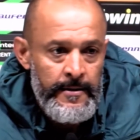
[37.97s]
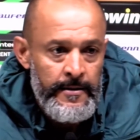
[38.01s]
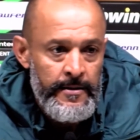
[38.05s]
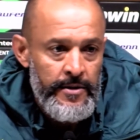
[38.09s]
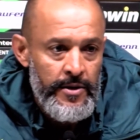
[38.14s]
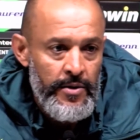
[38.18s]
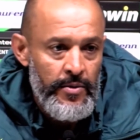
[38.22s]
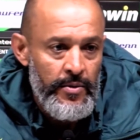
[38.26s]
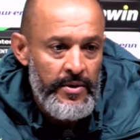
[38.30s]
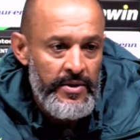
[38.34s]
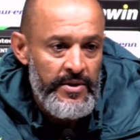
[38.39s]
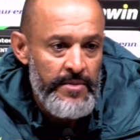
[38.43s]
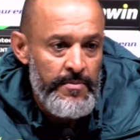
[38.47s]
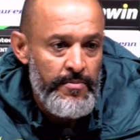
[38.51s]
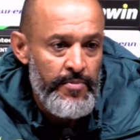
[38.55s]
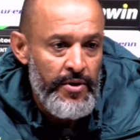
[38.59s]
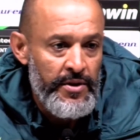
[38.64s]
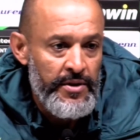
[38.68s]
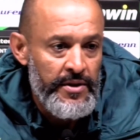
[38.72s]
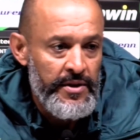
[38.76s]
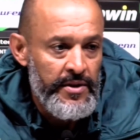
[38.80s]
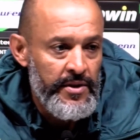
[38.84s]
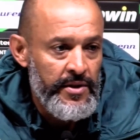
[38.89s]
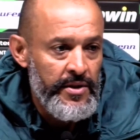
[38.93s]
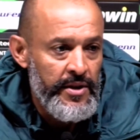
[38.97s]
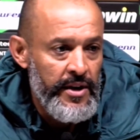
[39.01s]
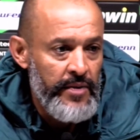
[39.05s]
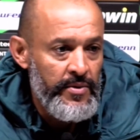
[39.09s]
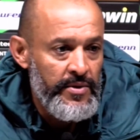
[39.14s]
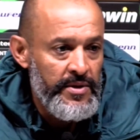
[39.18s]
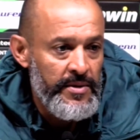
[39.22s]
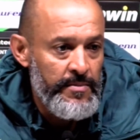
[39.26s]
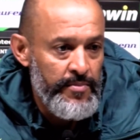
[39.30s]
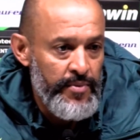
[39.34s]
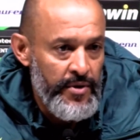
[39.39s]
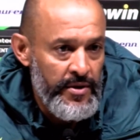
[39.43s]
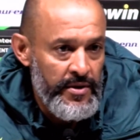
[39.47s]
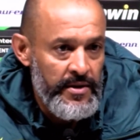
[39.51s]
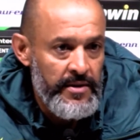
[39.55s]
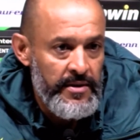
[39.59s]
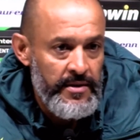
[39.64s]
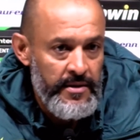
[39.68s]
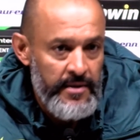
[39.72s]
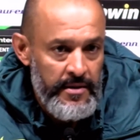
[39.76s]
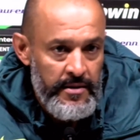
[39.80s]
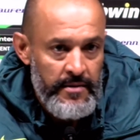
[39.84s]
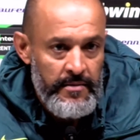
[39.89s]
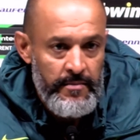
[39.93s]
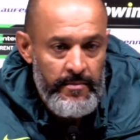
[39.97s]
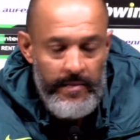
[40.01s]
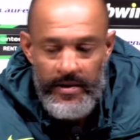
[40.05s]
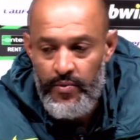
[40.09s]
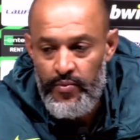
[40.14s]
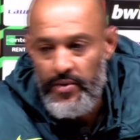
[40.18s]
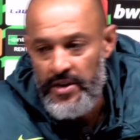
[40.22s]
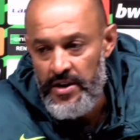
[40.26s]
So it was important. Today was important. But